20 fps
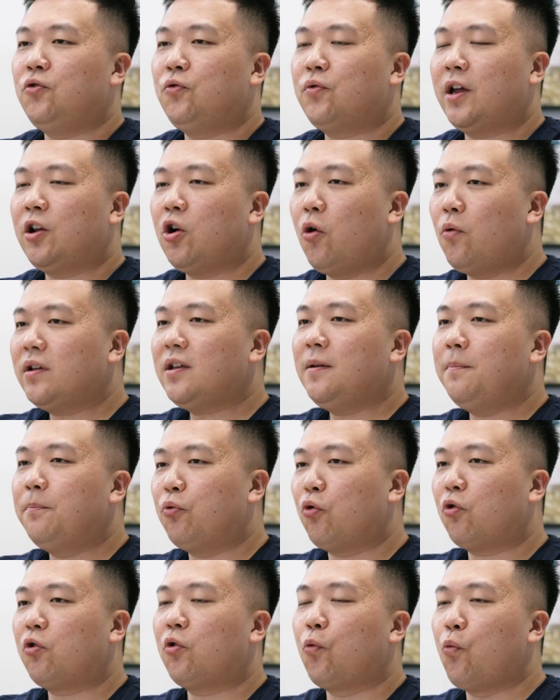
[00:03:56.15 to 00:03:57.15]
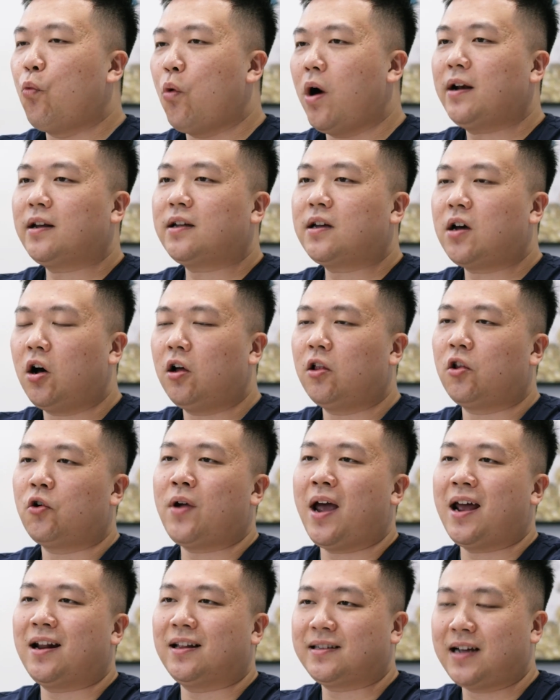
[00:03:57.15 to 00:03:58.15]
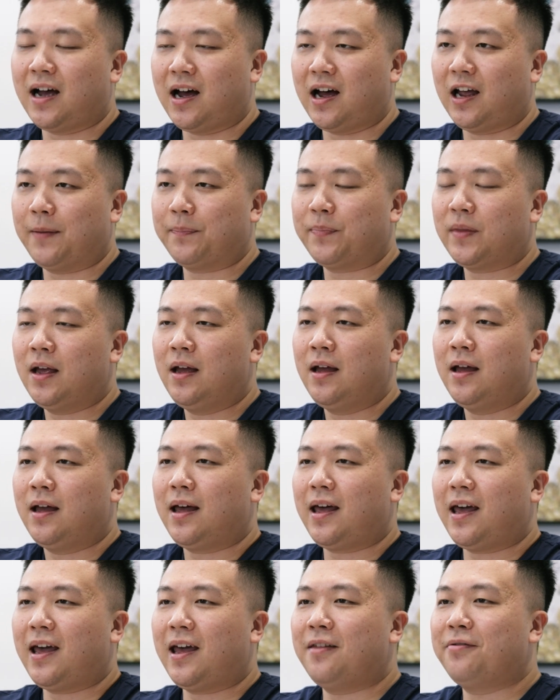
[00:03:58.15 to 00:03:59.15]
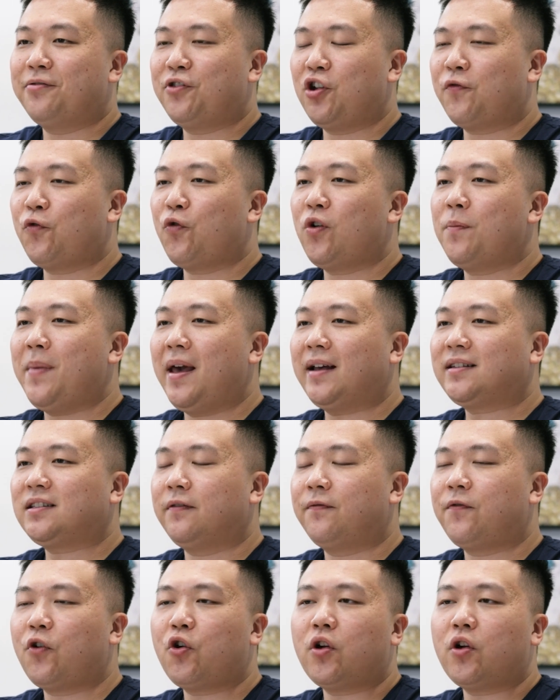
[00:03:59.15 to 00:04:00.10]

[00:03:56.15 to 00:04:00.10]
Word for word: you can only embroider one color at a time. And therefore, it makes it